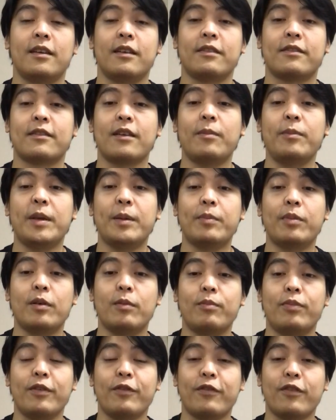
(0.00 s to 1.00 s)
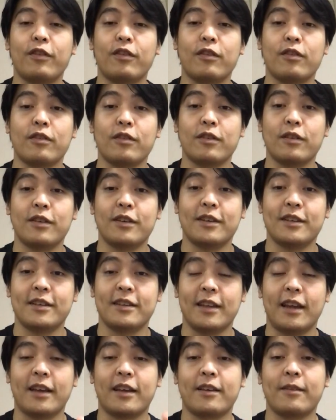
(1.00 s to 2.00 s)
Some people prefer
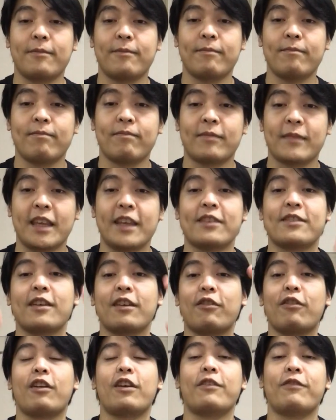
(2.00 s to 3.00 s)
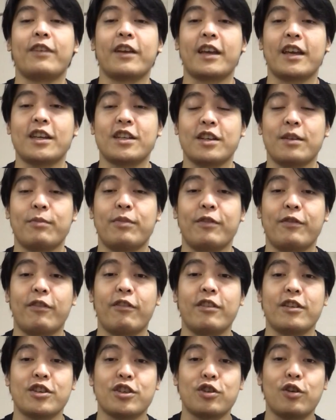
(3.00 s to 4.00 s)
like instant gratification,
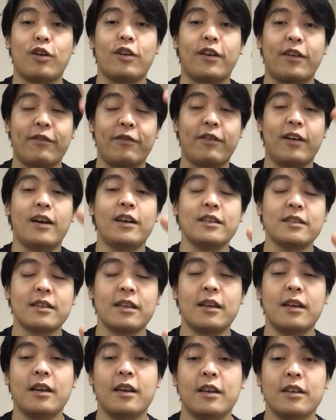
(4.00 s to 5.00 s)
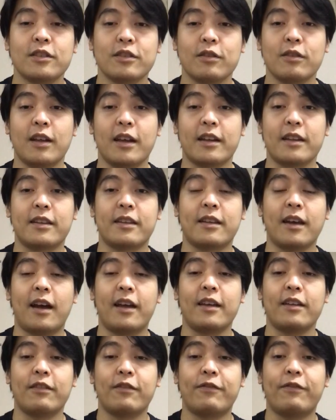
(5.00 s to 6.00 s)
prefer it short and fast. So like
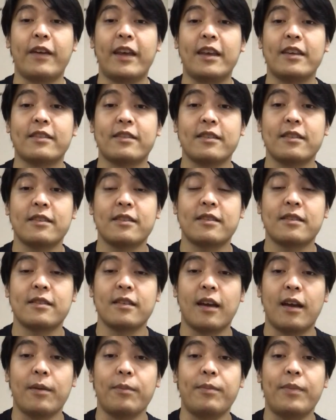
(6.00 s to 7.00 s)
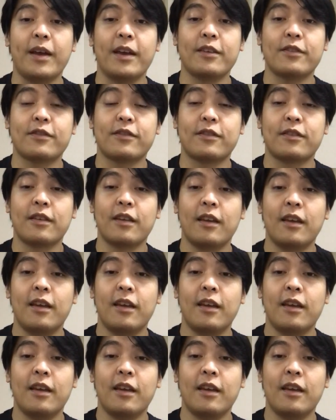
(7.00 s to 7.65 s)
diet phases are best